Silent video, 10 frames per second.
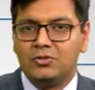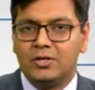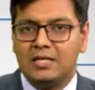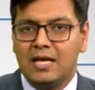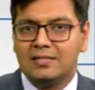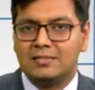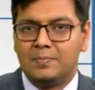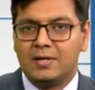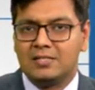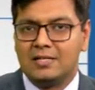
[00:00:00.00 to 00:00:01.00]
So, in case the
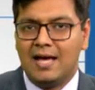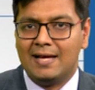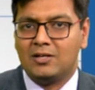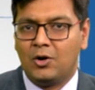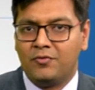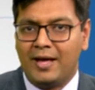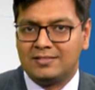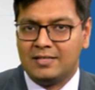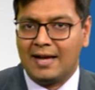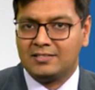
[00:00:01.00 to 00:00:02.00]
person dies out of
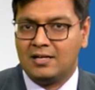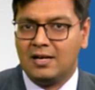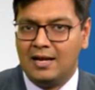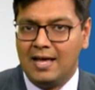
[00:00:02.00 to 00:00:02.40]
accidental